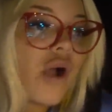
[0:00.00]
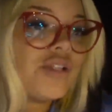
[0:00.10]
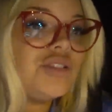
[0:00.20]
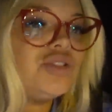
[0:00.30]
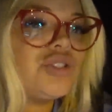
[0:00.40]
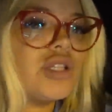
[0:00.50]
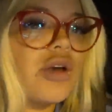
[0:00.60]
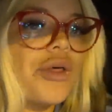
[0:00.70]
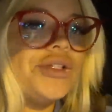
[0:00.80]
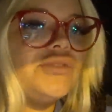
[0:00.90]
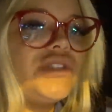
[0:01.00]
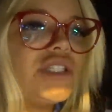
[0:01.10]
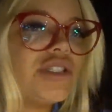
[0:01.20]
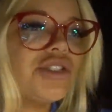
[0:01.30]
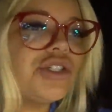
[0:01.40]
It's interesting though that these
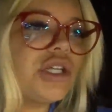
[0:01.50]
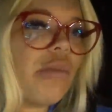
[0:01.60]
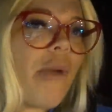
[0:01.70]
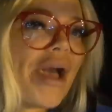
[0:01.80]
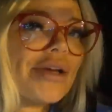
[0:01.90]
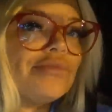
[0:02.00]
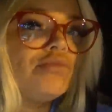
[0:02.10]
vegans are turning back